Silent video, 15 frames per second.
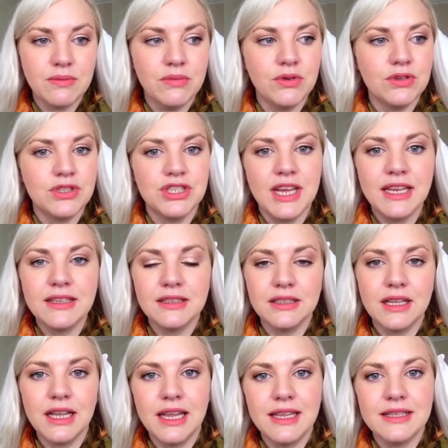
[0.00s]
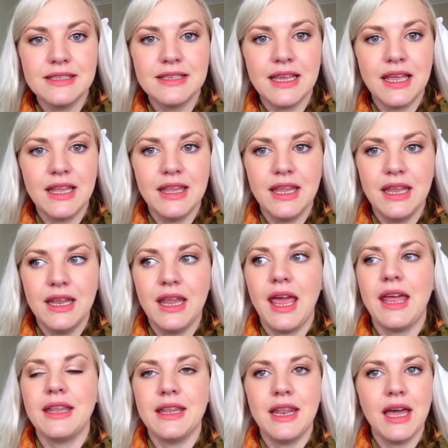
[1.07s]
more gentle cleanse, and then
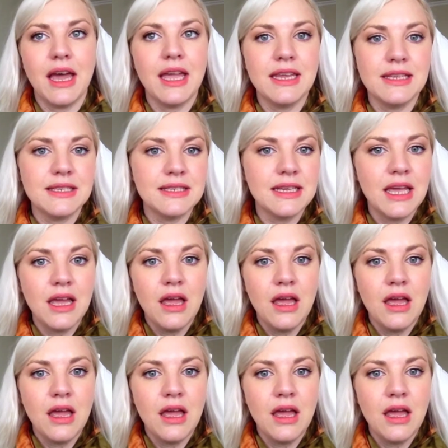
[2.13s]
at night